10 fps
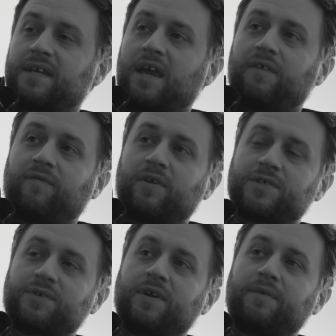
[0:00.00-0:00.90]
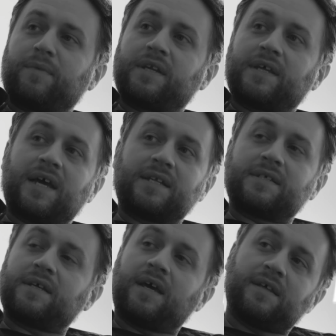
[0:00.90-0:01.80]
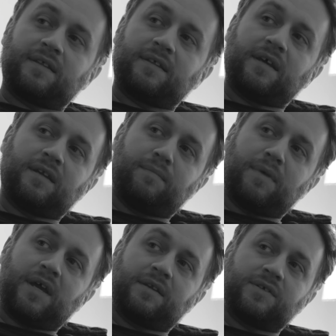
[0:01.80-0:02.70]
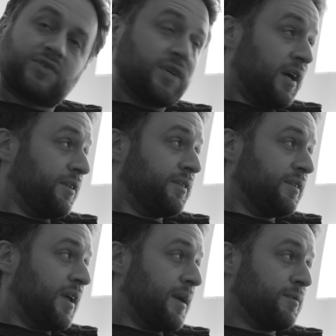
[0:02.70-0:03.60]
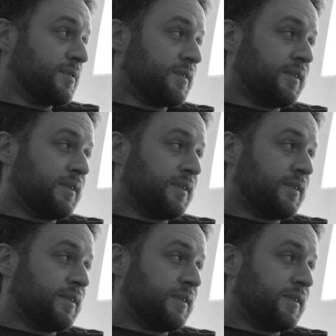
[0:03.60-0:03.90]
the anniversary of my dad's death, and Amanda's childhood neighbors